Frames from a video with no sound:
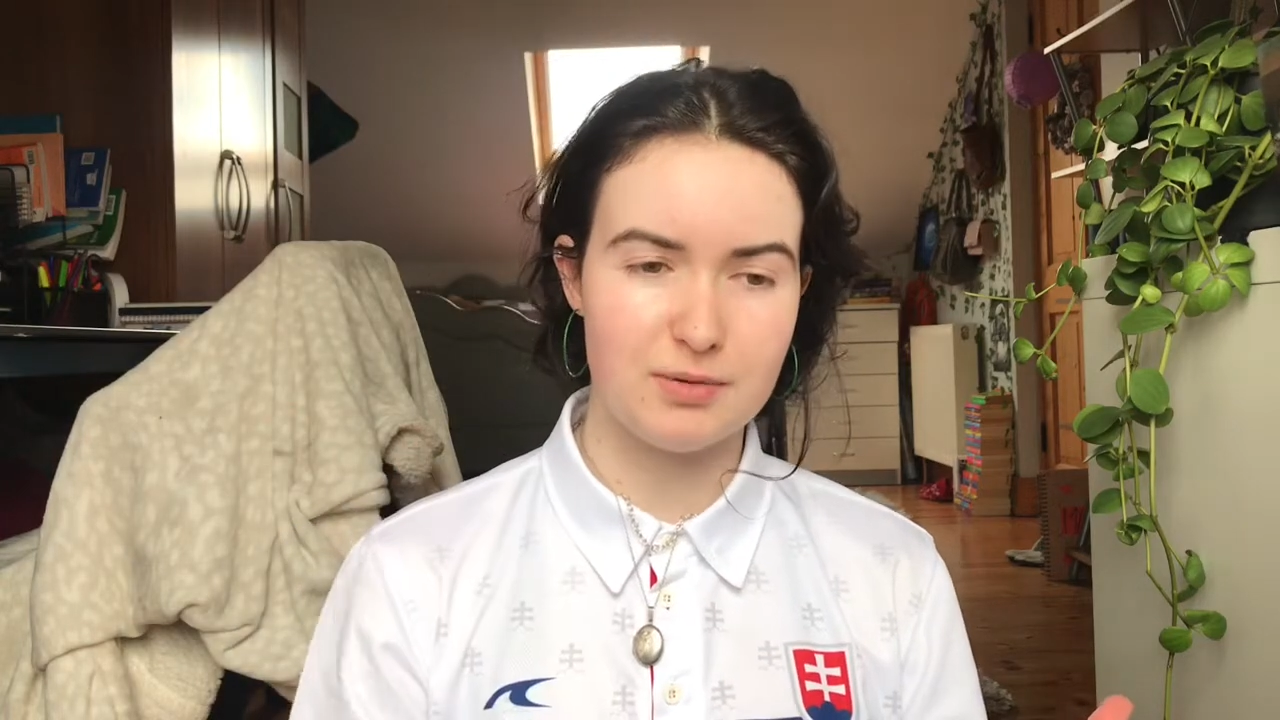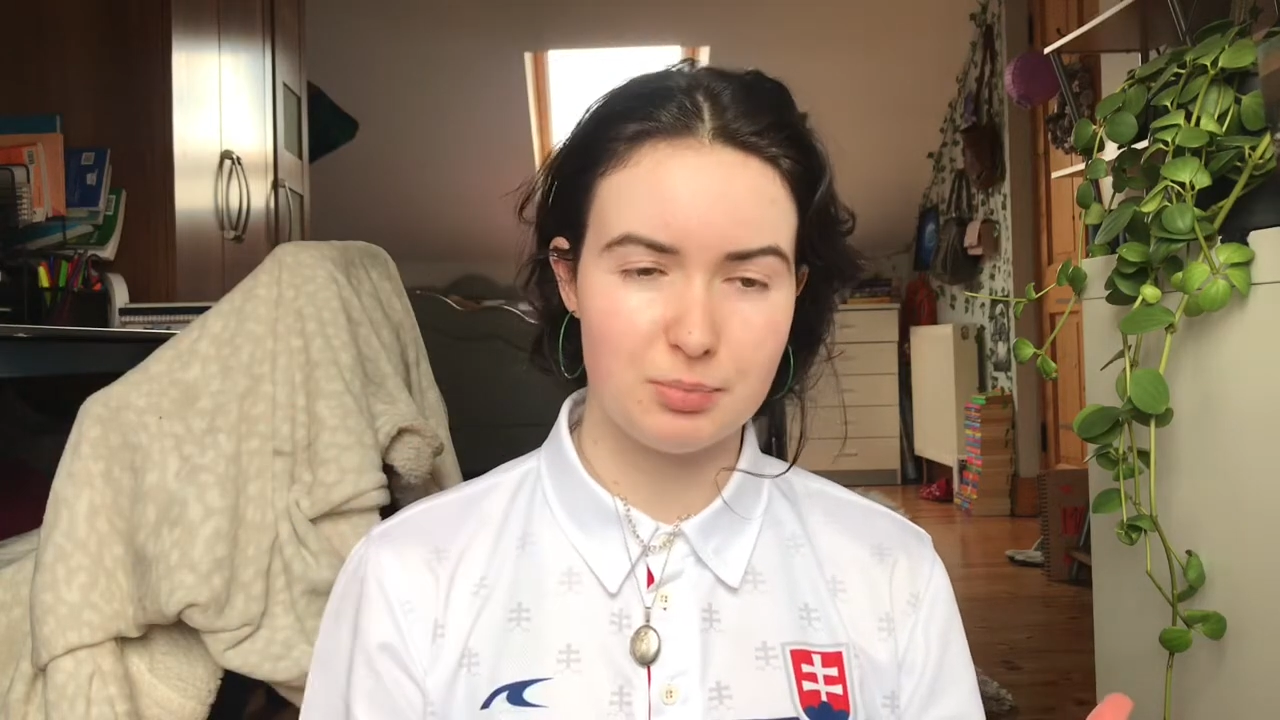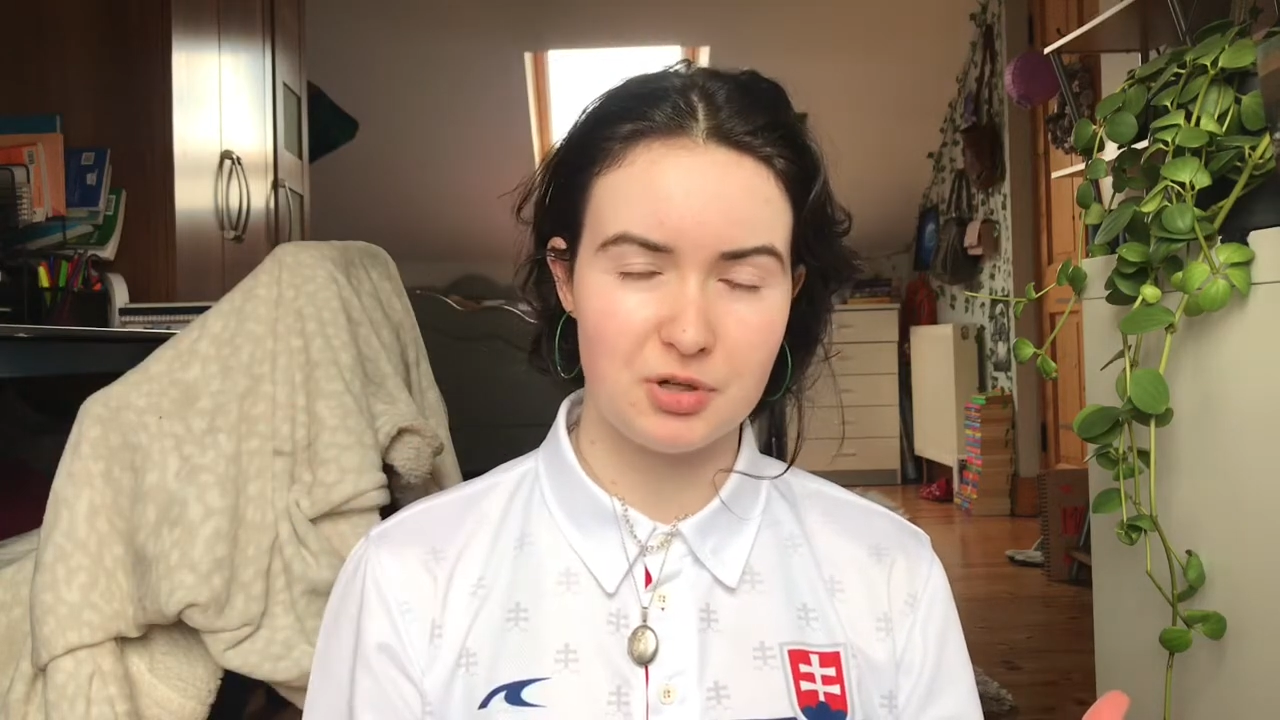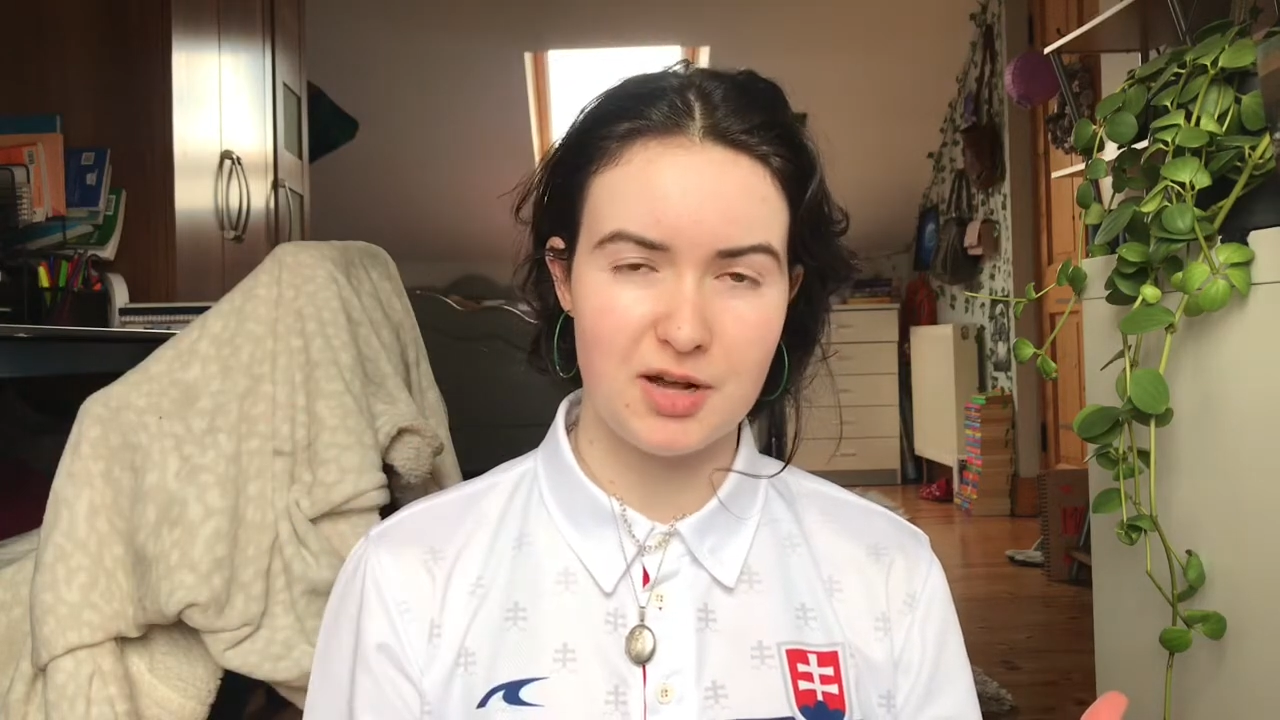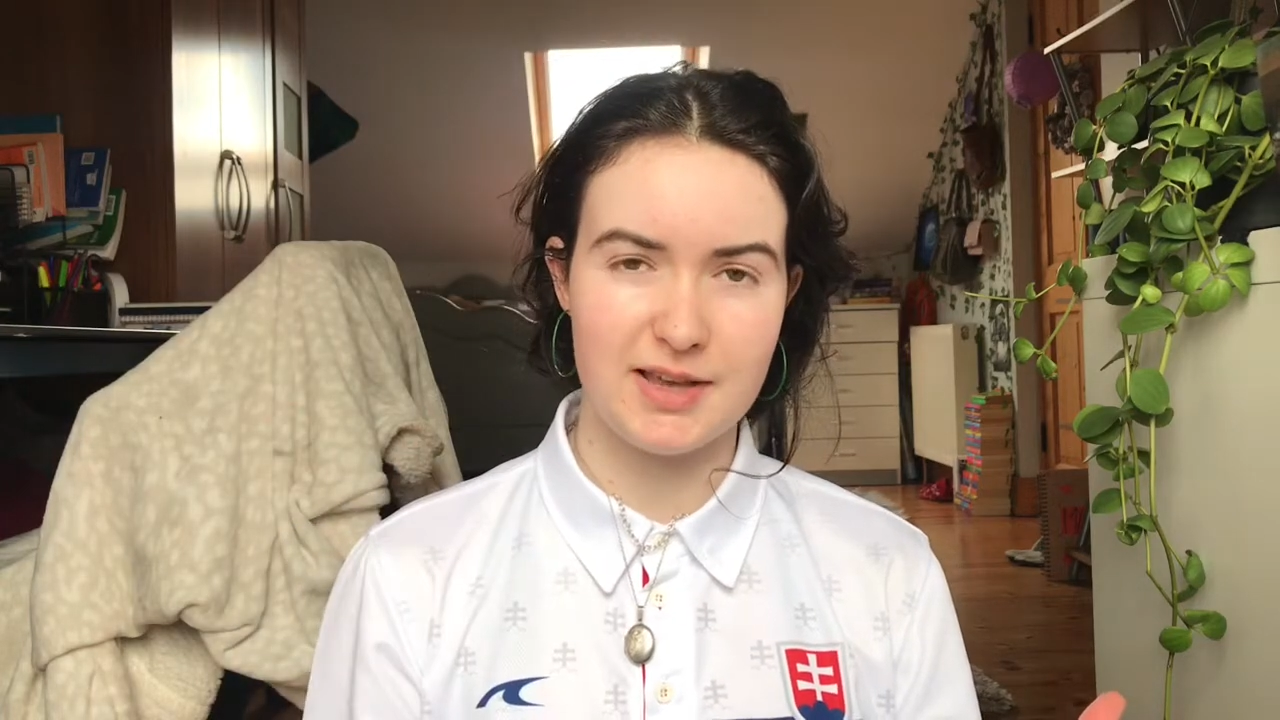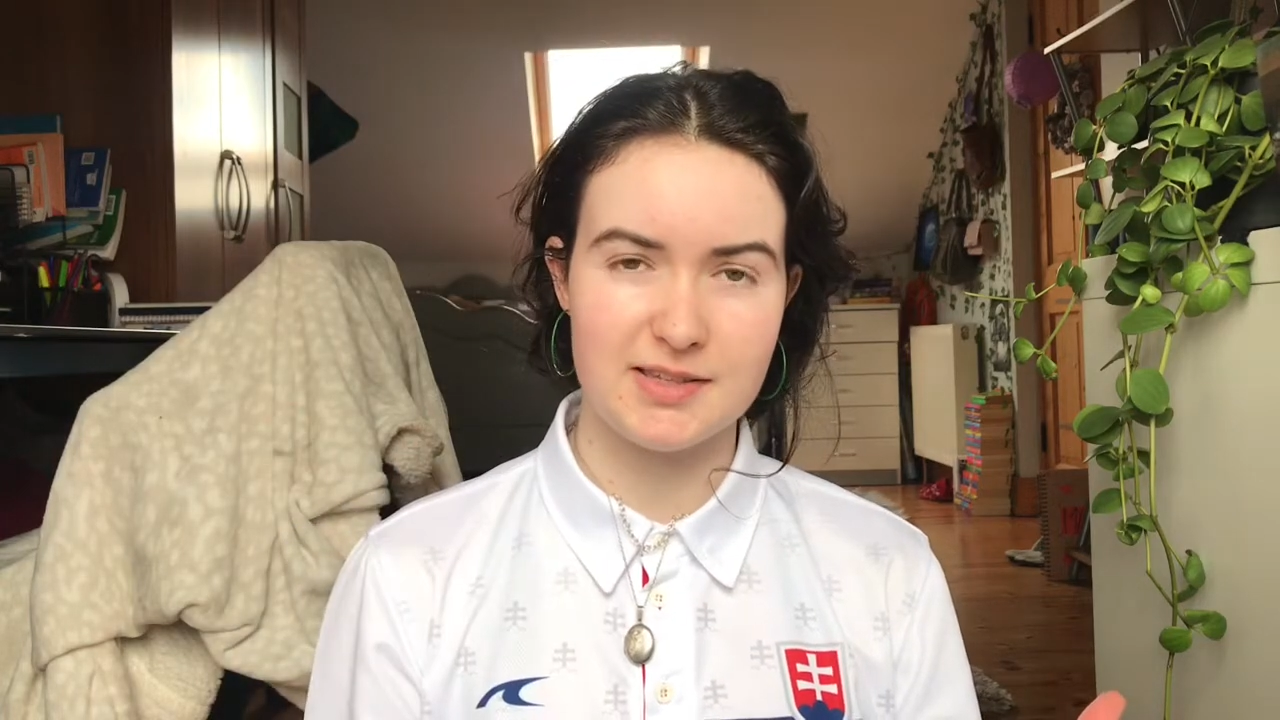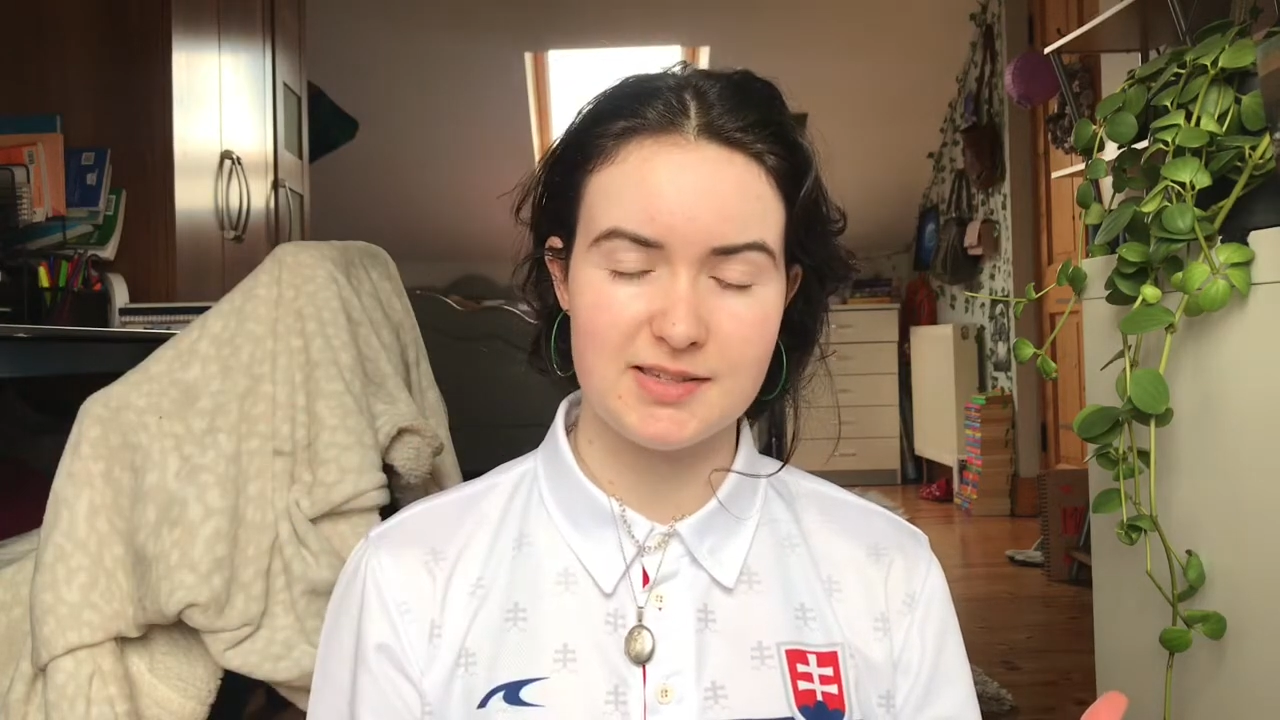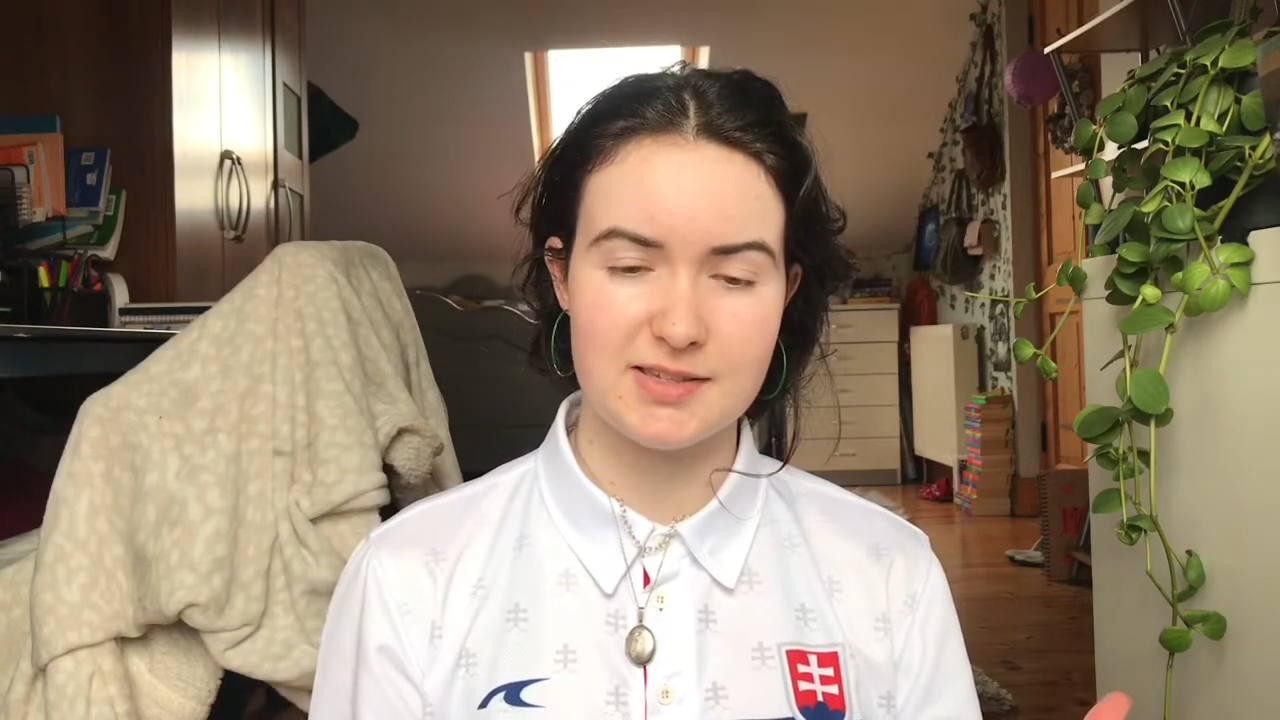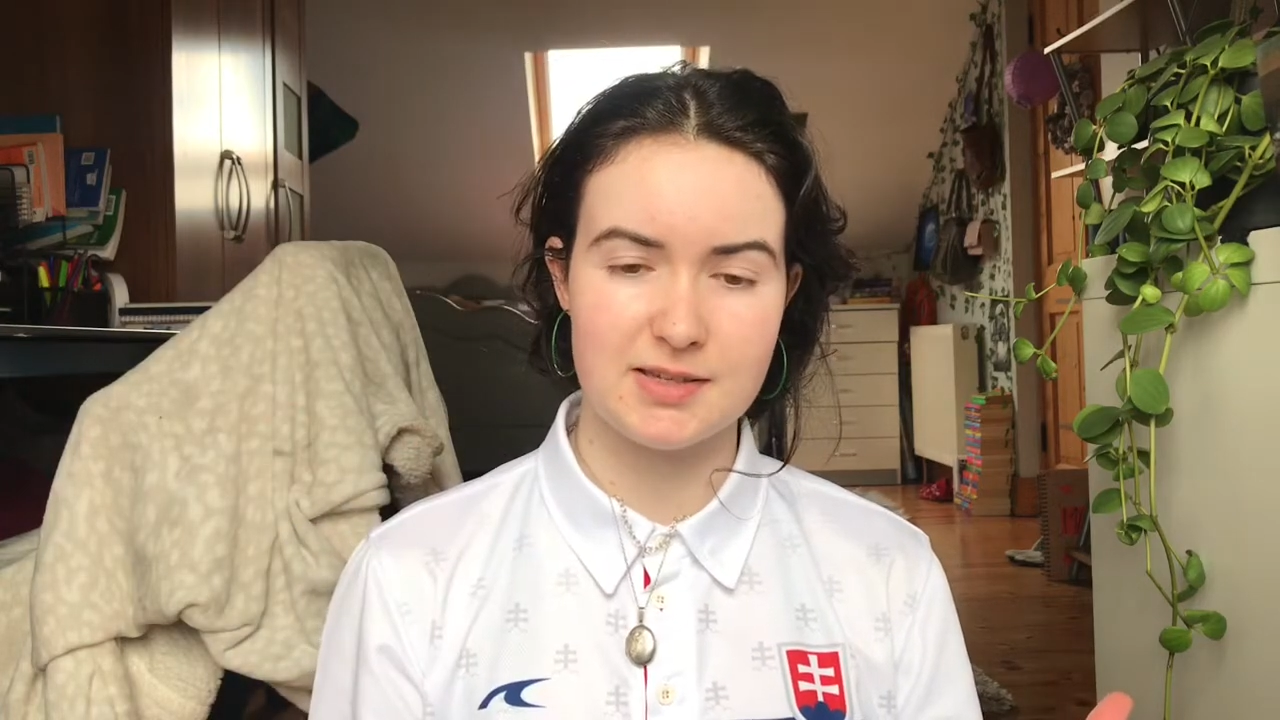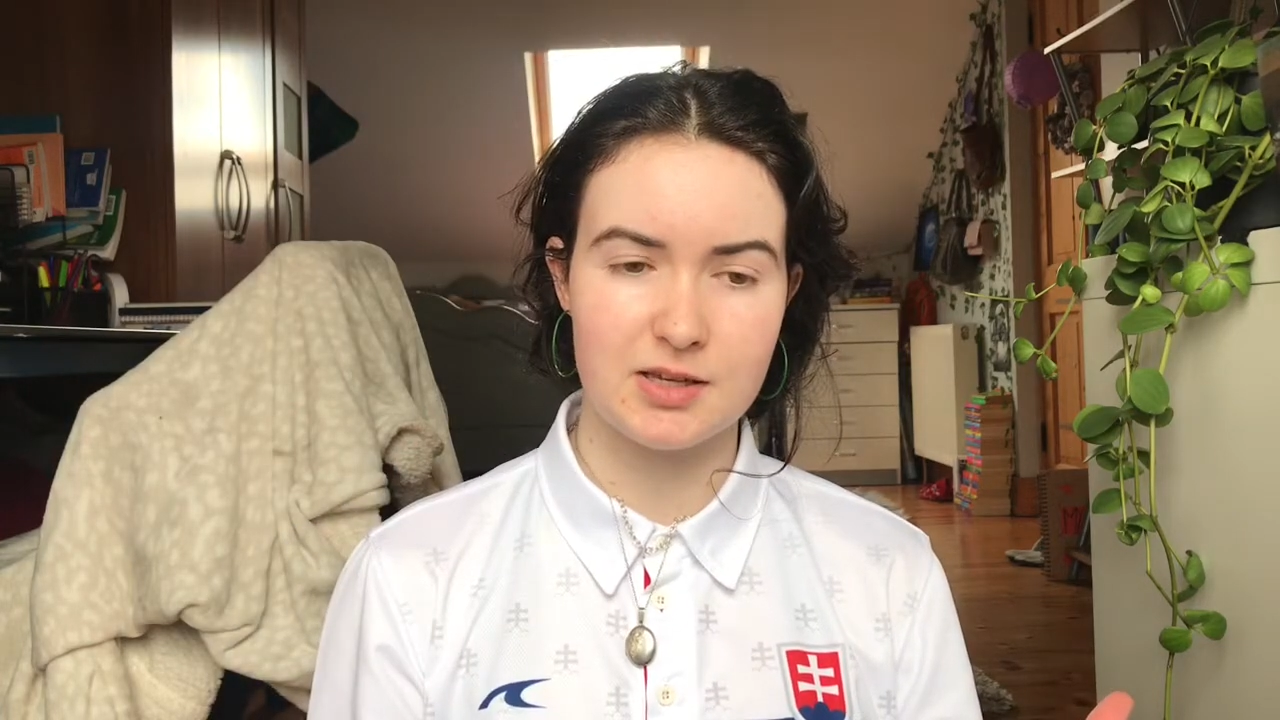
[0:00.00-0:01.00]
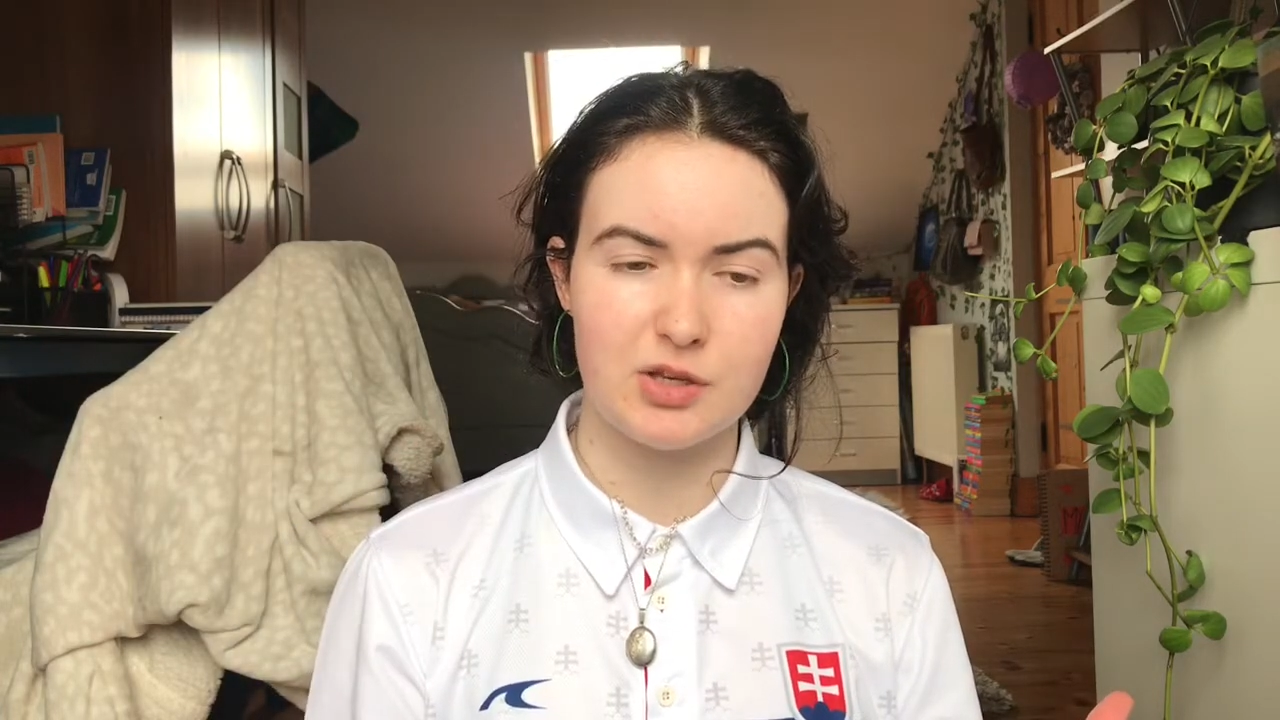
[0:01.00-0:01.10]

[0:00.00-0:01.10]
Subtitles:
Bryce,